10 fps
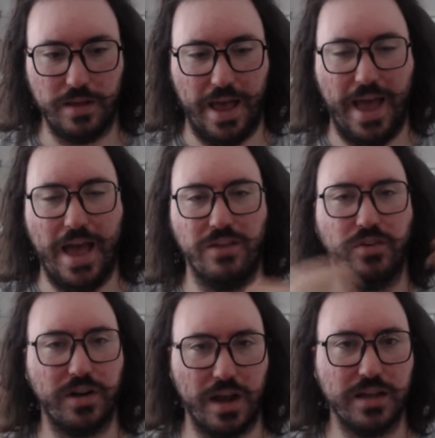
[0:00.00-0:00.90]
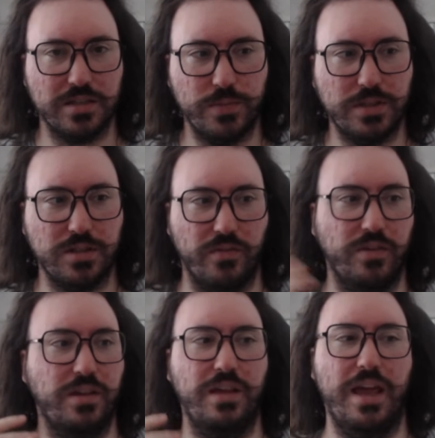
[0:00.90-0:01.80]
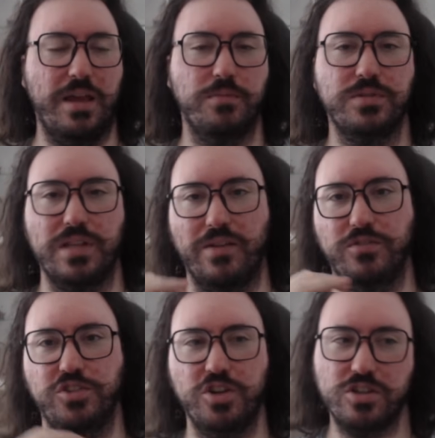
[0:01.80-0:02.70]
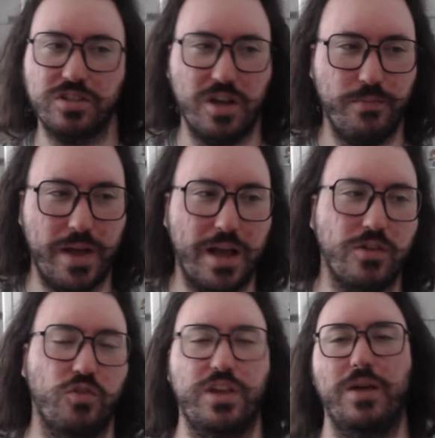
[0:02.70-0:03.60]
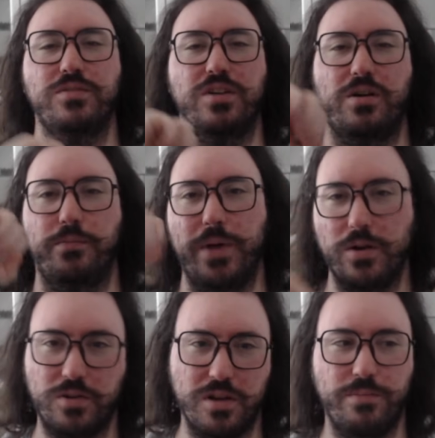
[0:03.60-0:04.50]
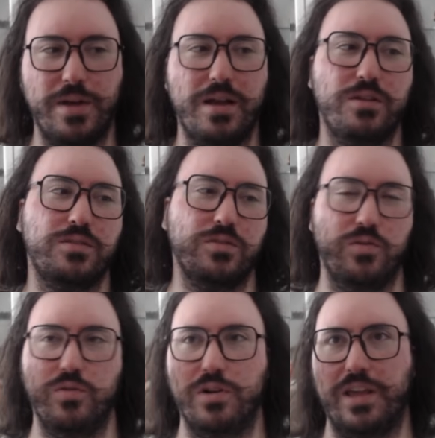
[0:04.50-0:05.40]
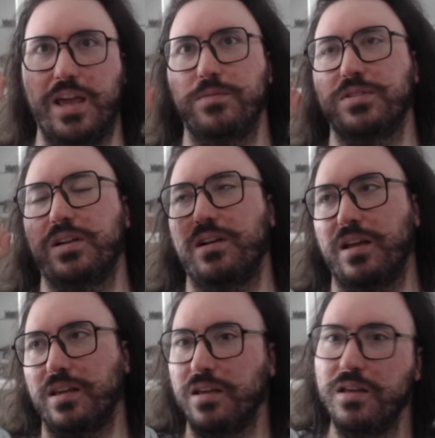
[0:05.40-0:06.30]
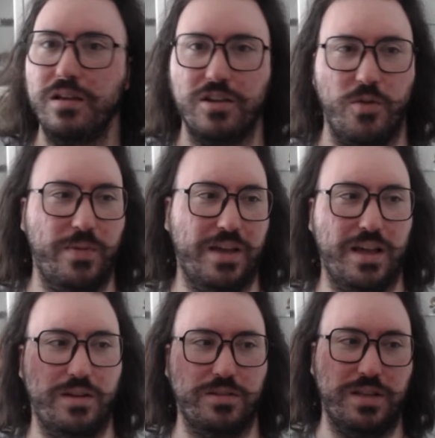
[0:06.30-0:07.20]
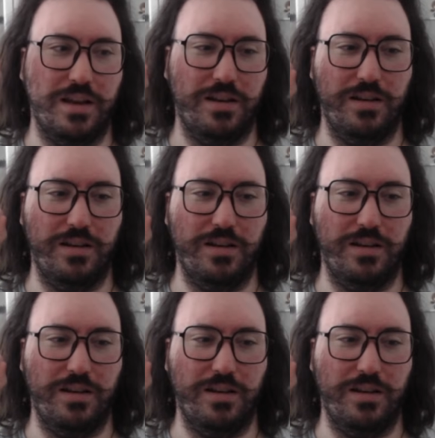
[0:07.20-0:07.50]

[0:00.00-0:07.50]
advertisements of games that have just come out, or games that are about to come out, or games that are like coming out